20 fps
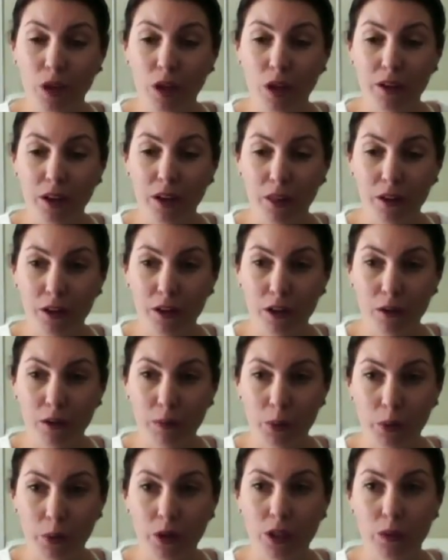
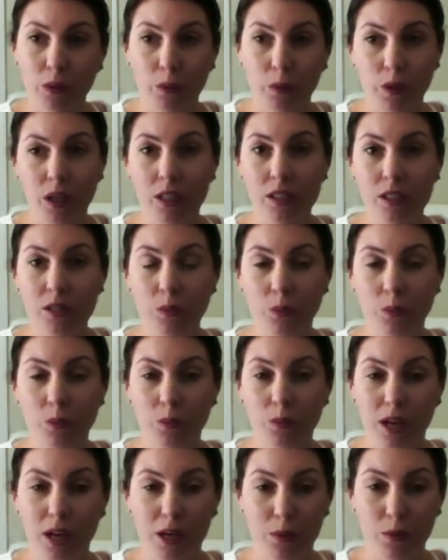another point was
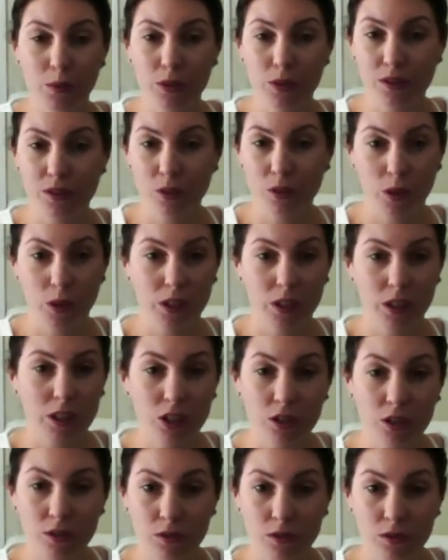I was going on
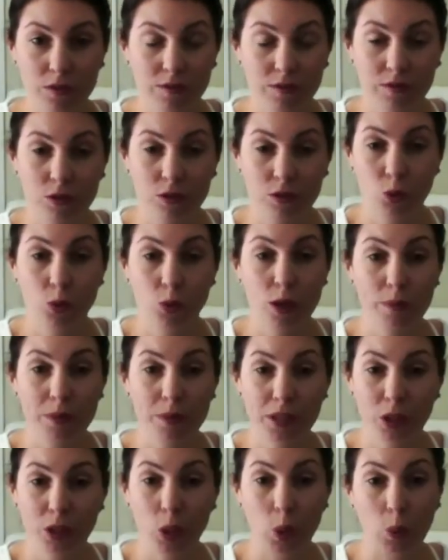a trip
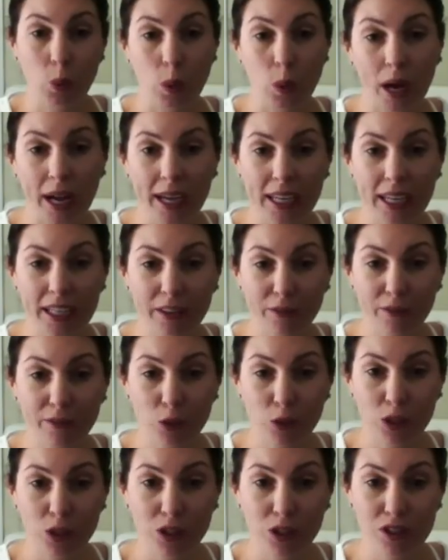to Hawaii a few
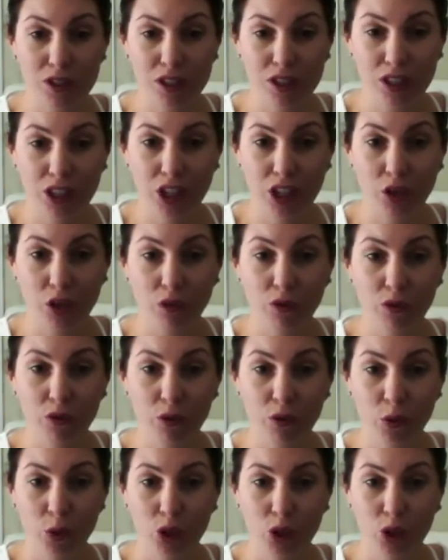years ago
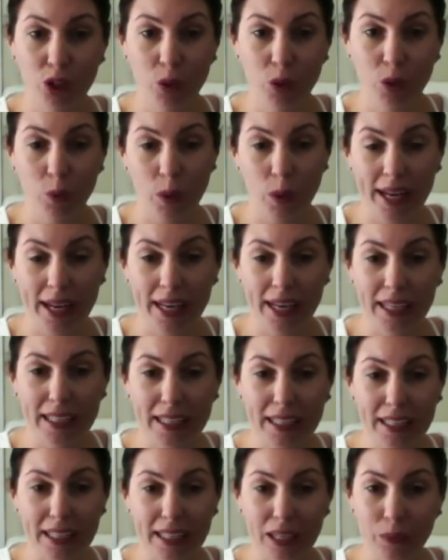for a wedding,
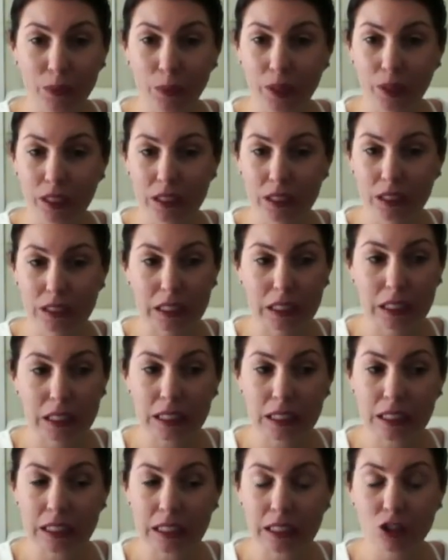and I went
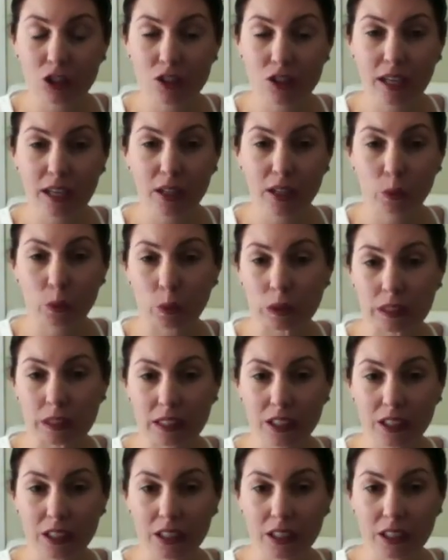online and just had a really
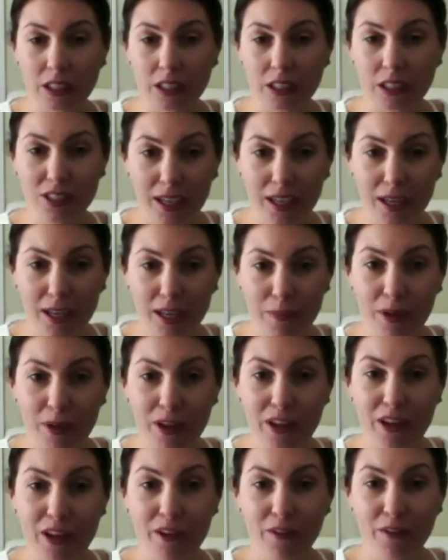hard
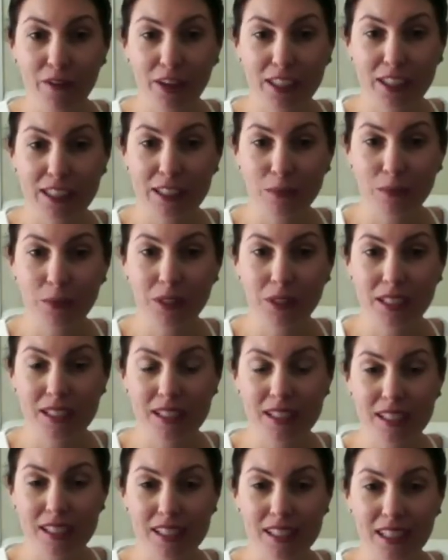time finding
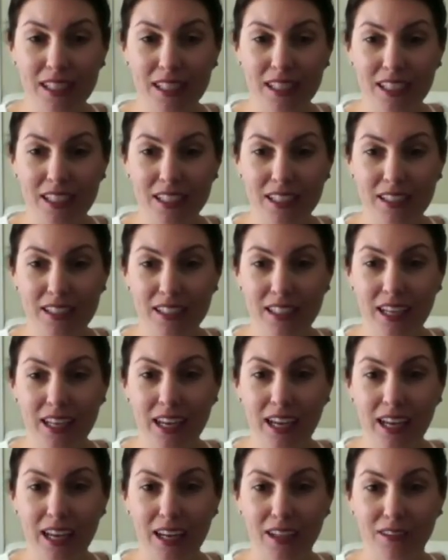places that
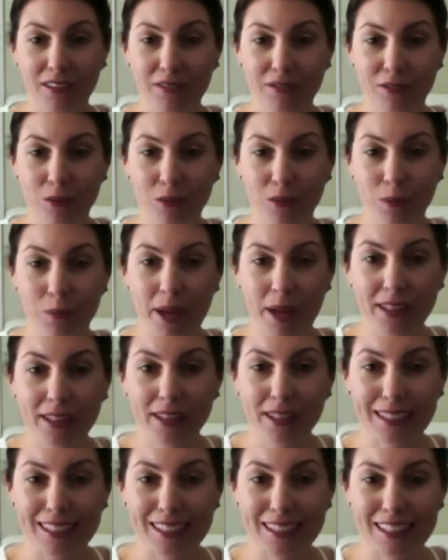didn't have
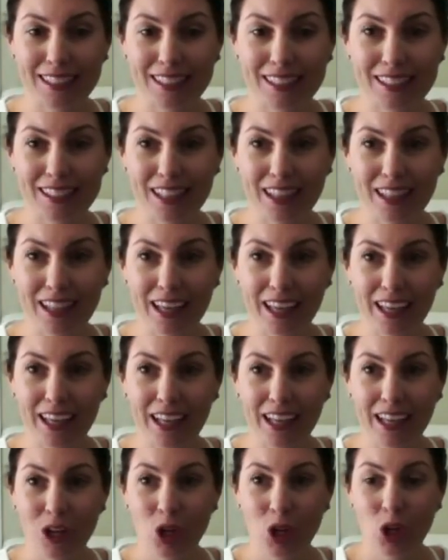bed linens
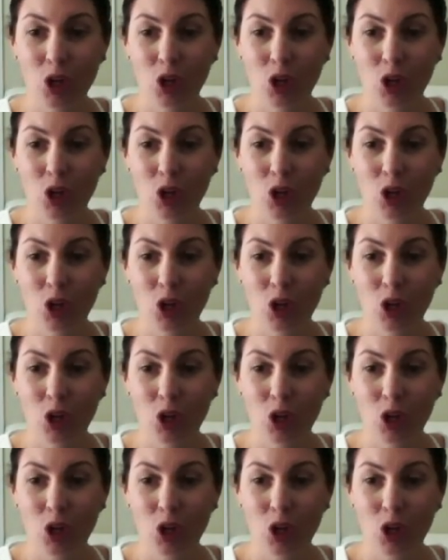that,